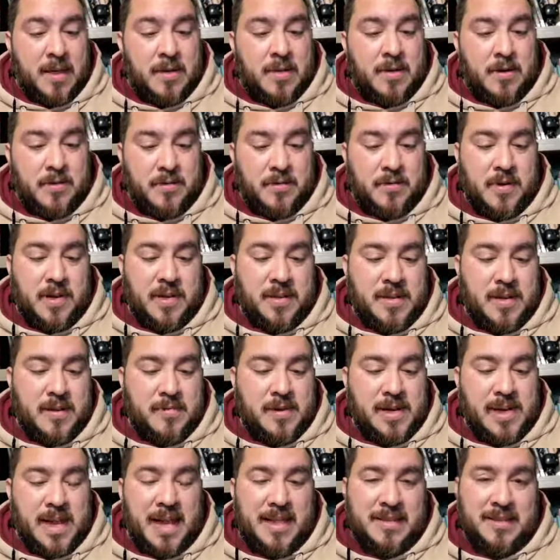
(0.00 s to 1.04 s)
There are three
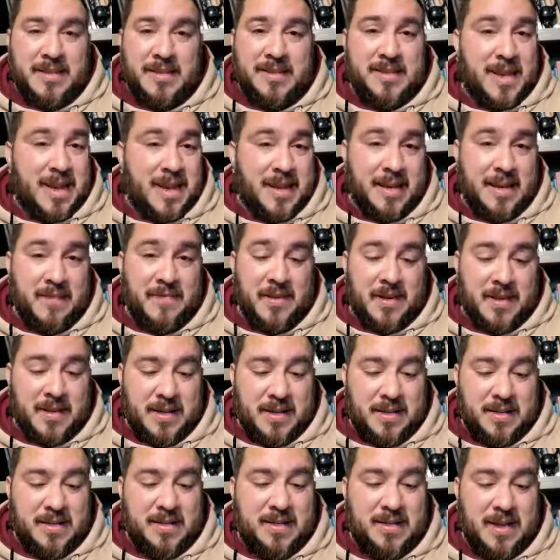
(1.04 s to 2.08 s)
subclasses I'd even
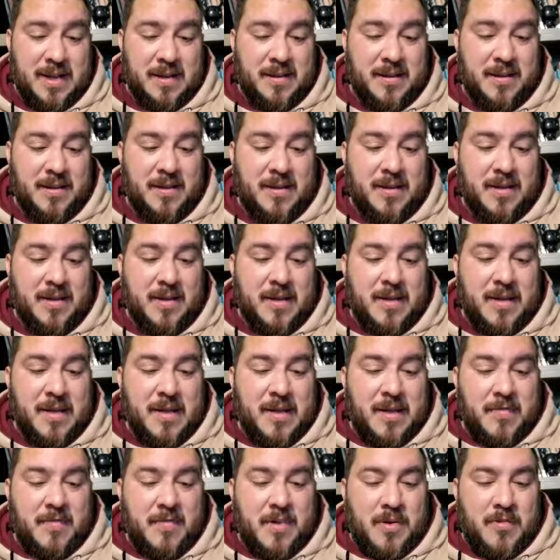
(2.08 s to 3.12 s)
consider,
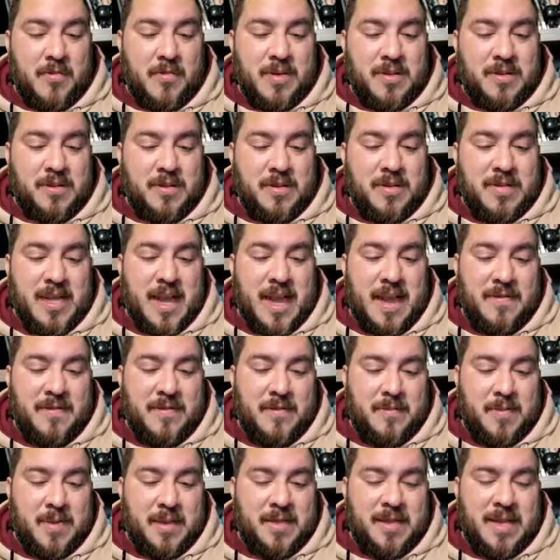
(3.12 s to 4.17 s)
but wizards have
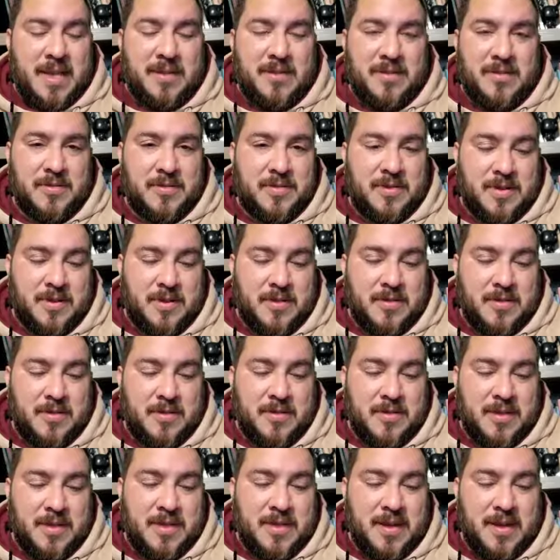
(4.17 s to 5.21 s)
the potential to
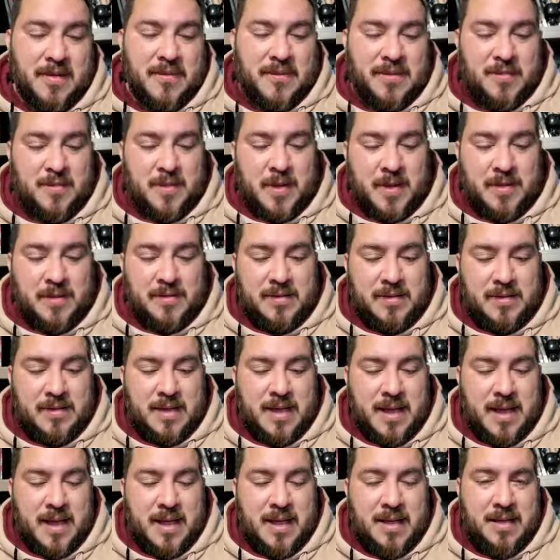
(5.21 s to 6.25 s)
know a ton of spells
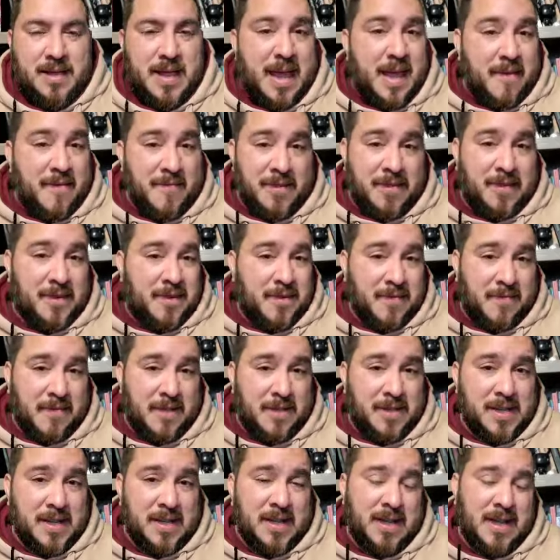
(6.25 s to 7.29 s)
and they have a ton of
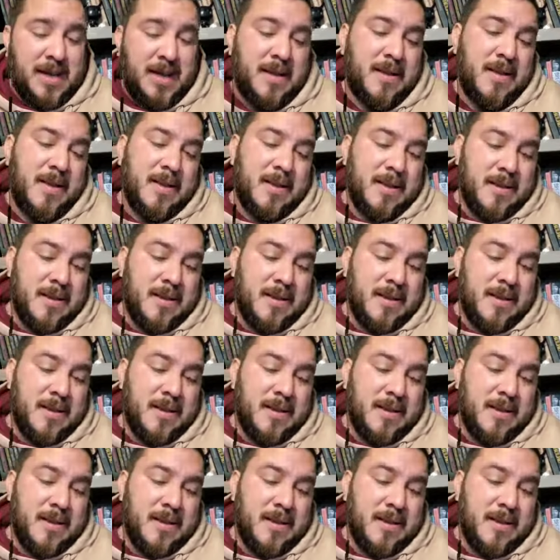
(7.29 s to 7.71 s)
utility.